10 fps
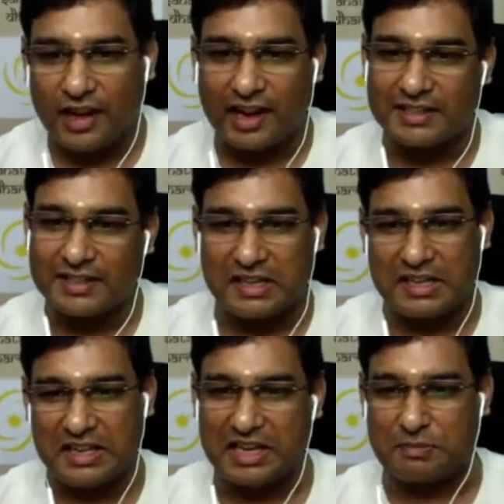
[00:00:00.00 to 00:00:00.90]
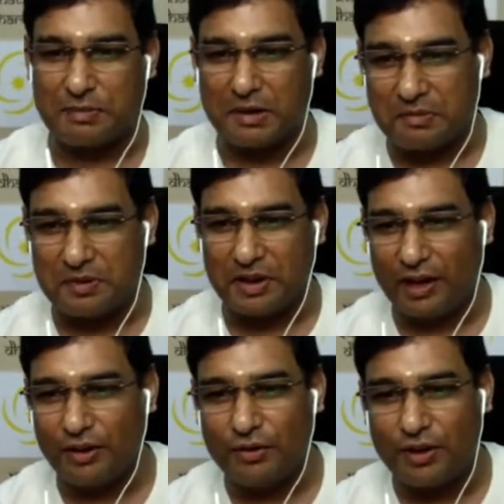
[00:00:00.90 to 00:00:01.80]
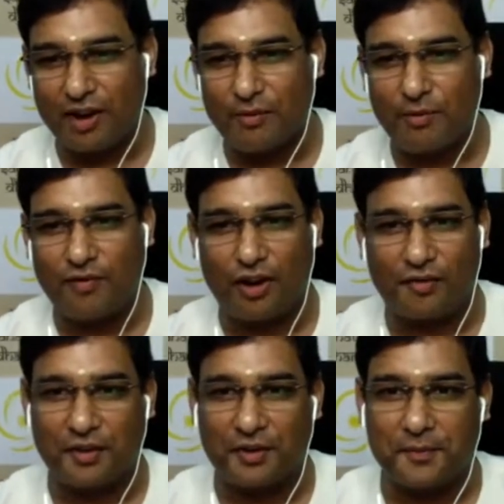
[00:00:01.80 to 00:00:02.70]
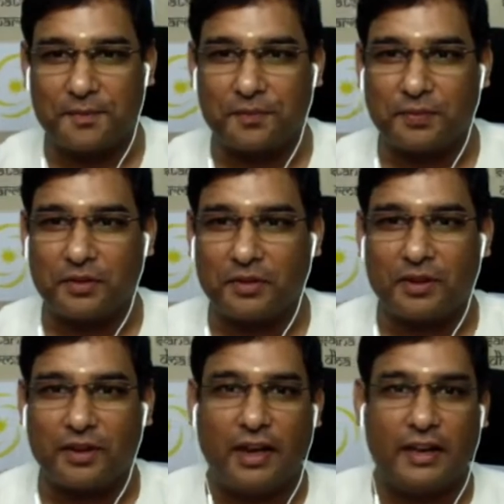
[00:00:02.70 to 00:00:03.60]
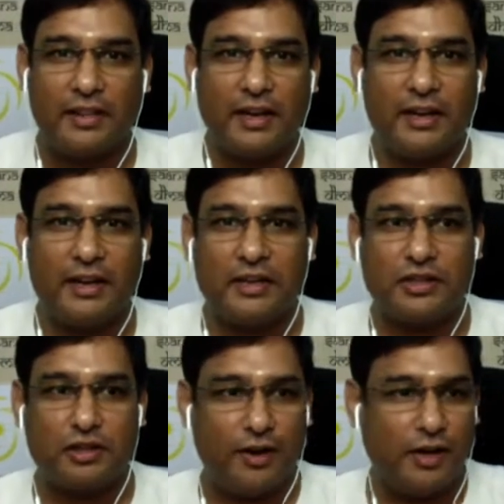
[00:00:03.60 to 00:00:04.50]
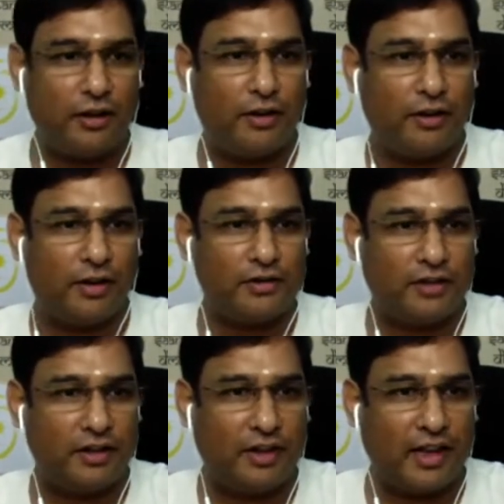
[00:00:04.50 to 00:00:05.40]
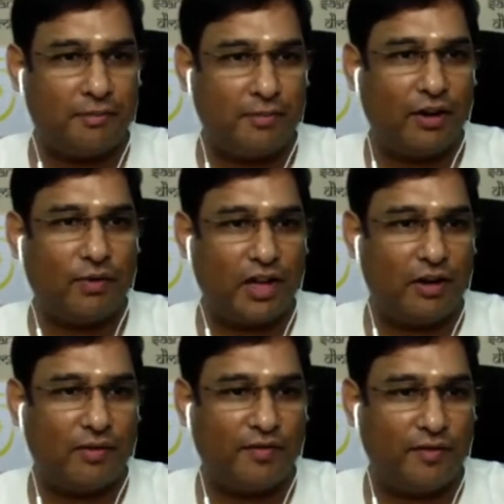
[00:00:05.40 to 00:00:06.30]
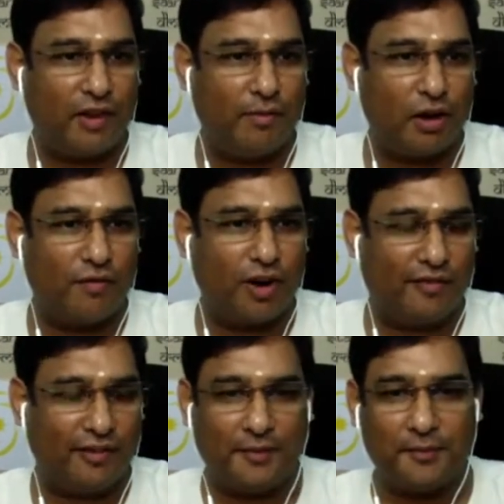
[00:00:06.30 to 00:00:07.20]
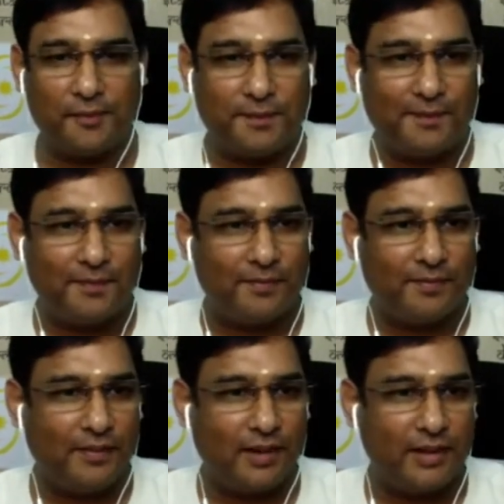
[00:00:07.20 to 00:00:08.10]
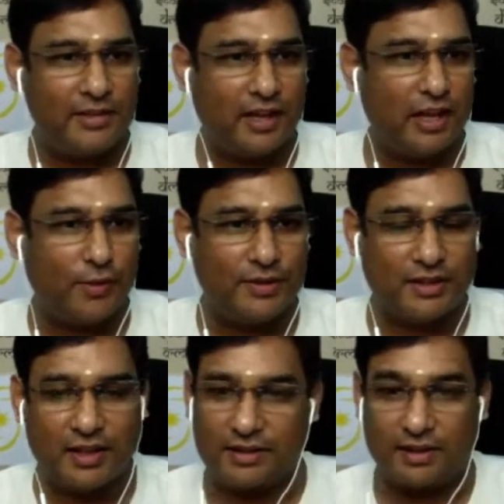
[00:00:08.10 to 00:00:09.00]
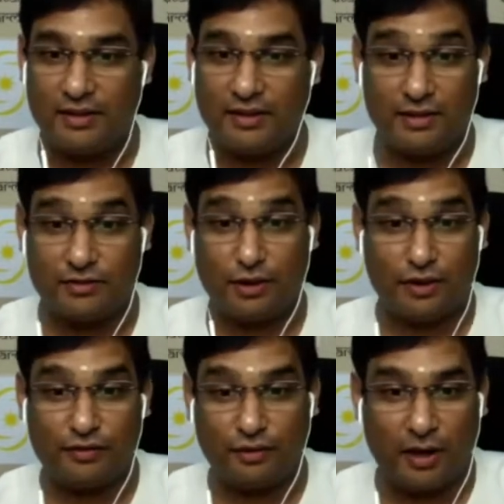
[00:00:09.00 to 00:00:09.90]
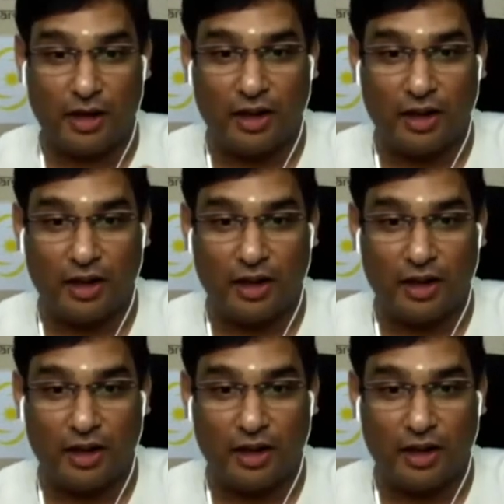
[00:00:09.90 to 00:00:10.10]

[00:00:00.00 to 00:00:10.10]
I said, yes, ma. I would love to have a cup of coffee. And then she went into the kitchen and came back with a mug of coffee. Then she asked, how is it? I said, yes, wonderful, ma.